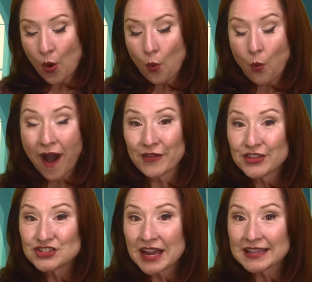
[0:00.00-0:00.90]
While the
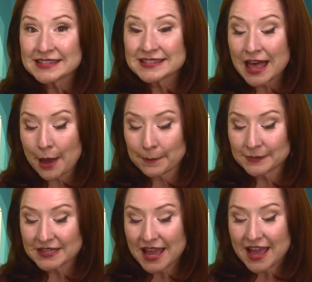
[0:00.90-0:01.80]
giant slept,
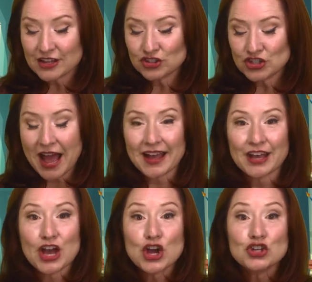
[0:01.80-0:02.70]
Jack
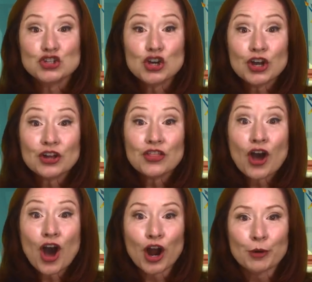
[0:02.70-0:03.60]
took the
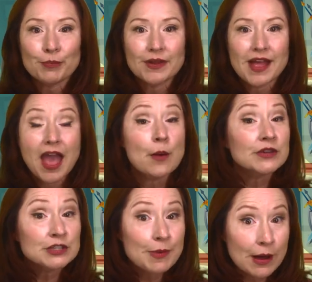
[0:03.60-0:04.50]
harp and
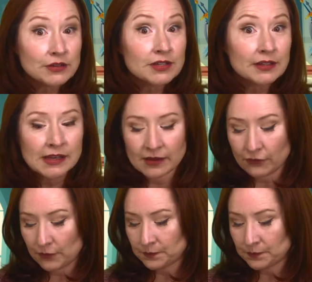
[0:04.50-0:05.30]
was about to leave.